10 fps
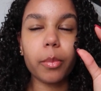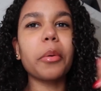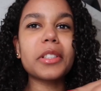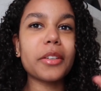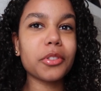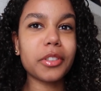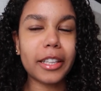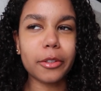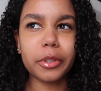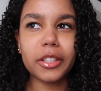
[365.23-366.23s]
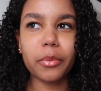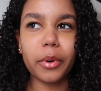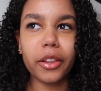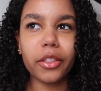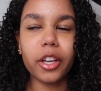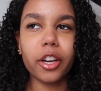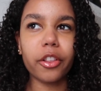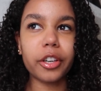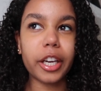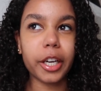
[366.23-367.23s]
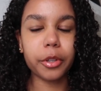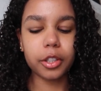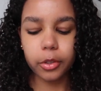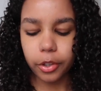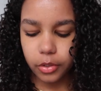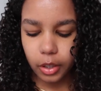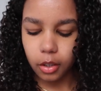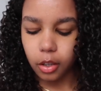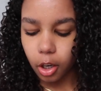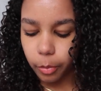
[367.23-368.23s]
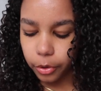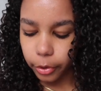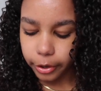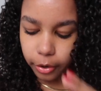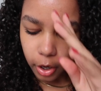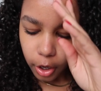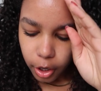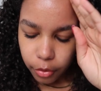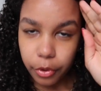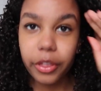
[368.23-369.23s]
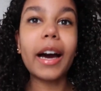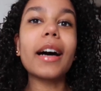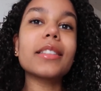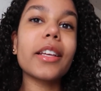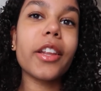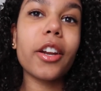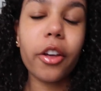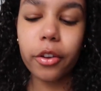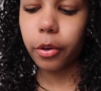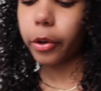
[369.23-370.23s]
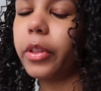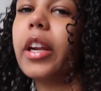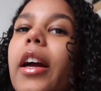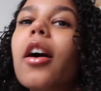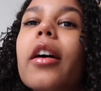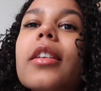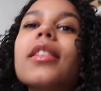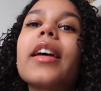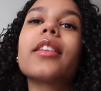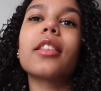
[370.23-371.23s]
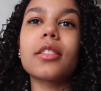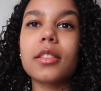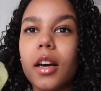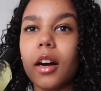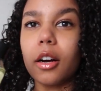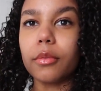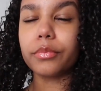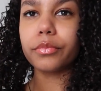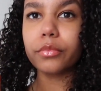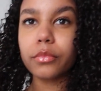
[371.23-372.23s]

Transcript: You always have to dilute it with another carrier oil so I got almond oil for that. And then the other oil that I got is like this um,